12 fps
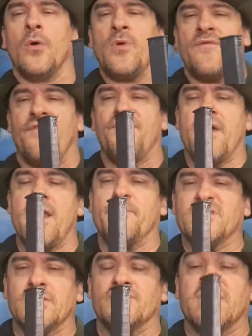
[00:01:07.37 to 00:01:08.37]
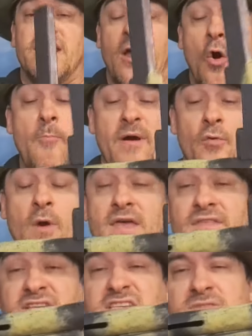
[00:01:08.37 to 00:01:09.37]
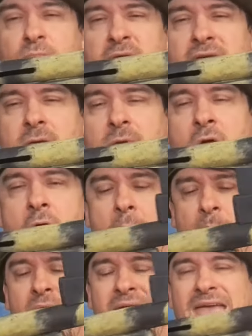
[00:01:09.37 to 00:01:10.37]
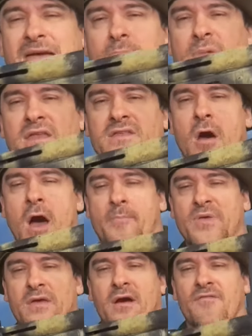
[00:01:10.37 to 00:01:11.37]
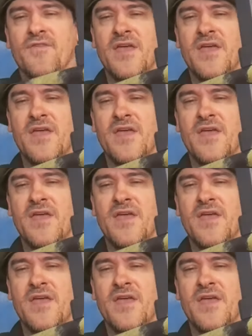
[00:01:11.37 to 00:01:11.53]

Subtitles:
we have a fun episode today. Oh, by the way, this is my handmade copy of